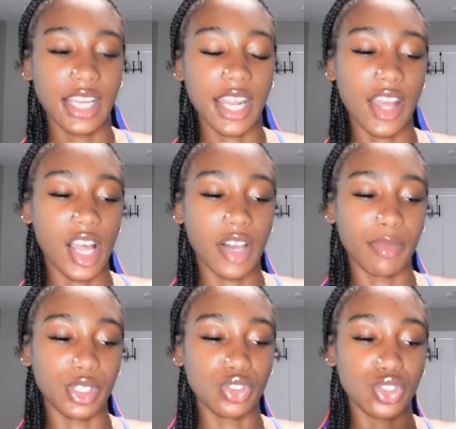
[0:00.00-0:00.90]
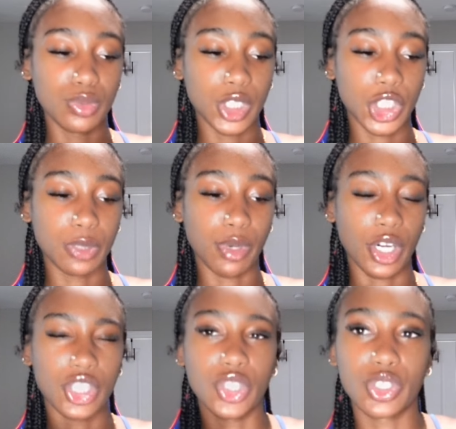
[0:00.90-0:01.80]
and I have my YouTube search
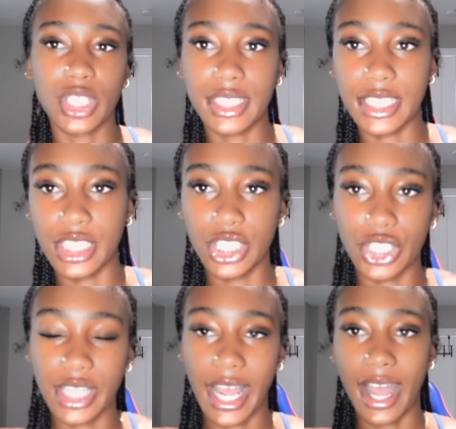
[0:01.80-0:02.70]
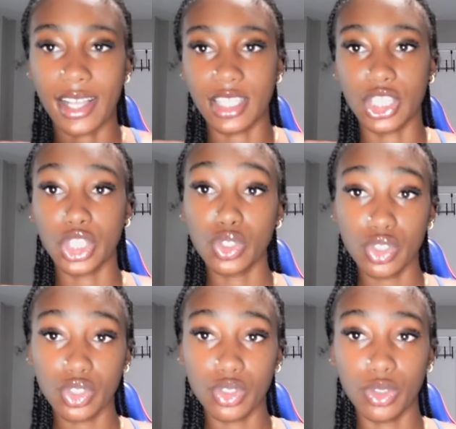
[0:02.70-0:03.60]
bar so it's just easier to access
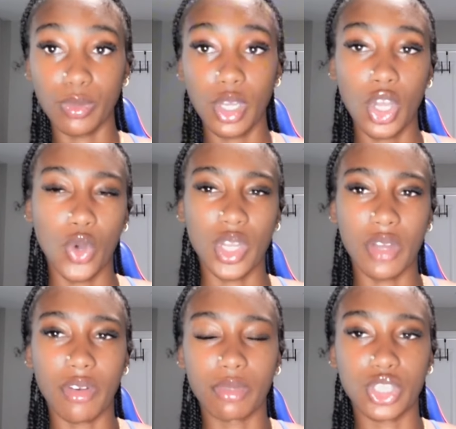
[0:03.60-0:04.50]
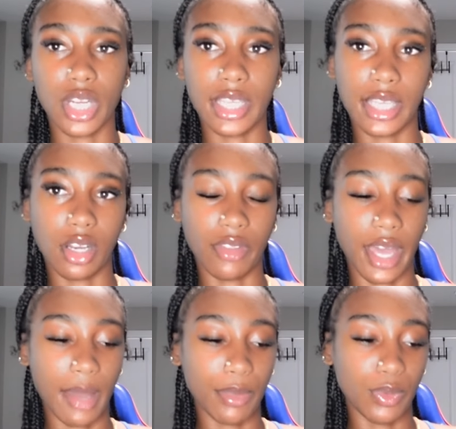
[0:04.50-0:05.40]
YouTube whenever I'm just trying to get on the
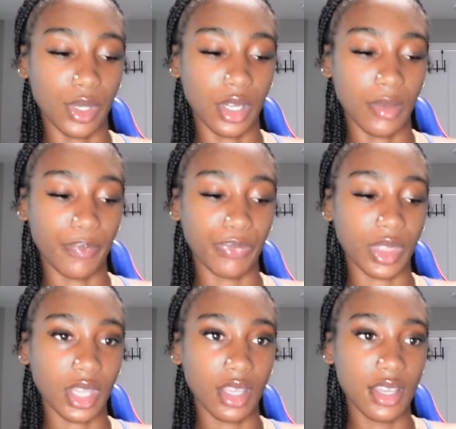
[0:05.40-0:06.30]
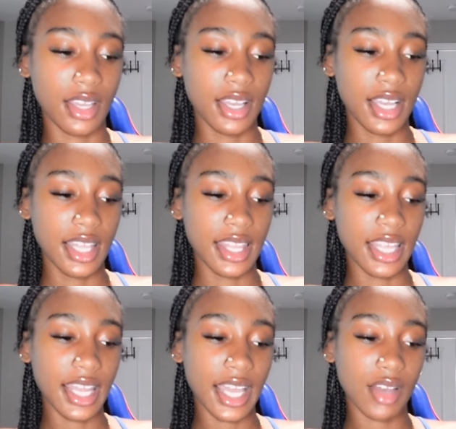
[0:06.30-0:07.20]
app and whatnot. Then
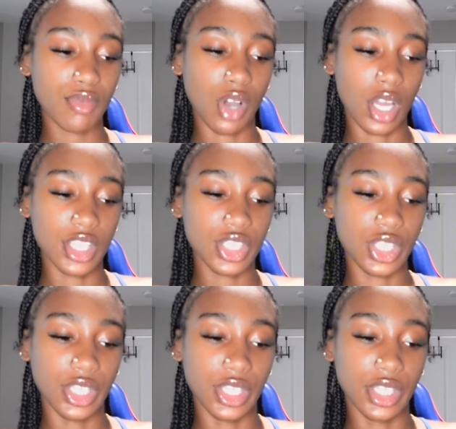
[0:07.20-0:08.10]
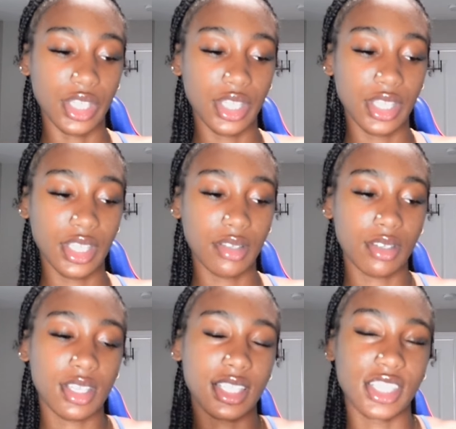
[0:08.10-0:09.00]
I have God is good
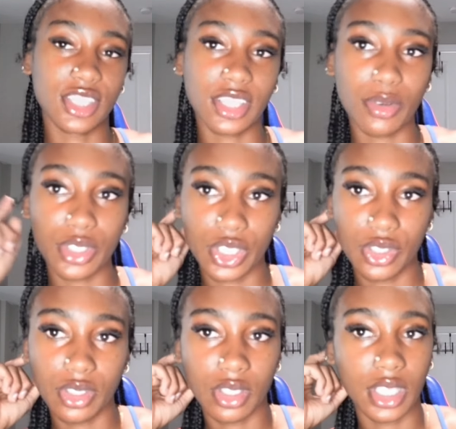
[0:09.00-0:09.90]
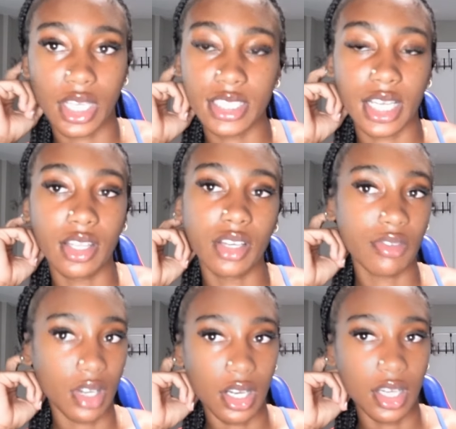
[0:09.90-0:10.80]
because I just thought that was a cute little thing because I love
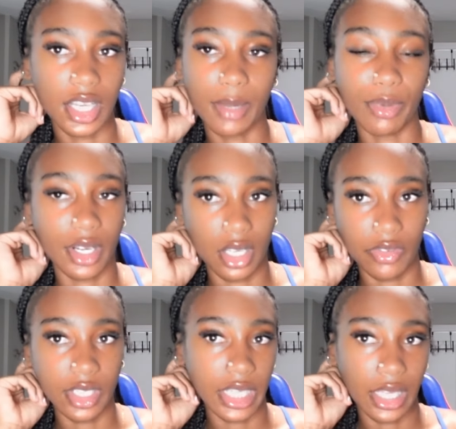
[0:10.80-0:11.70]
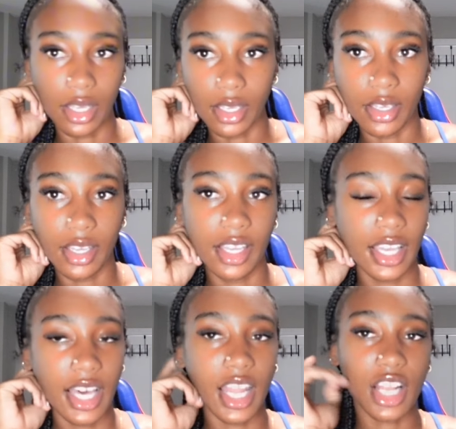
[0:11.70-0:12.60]
God. I pray every day
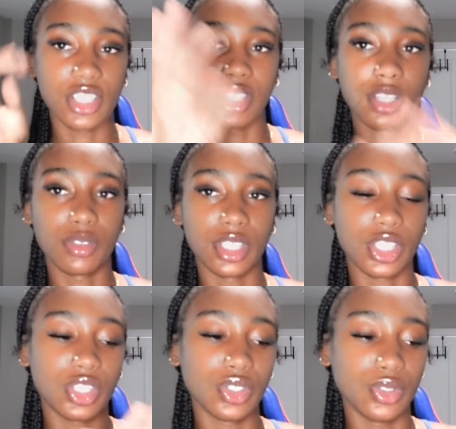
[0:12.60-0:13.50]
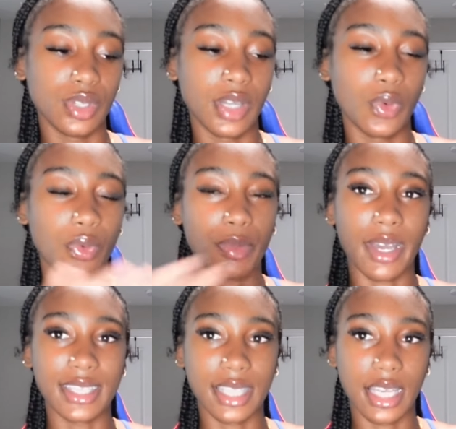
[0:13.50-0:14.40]
and I just thought it was like cute and it went with my
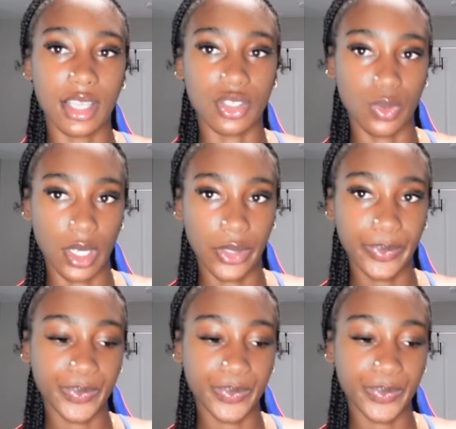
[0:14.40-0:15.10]
aesthetic as well.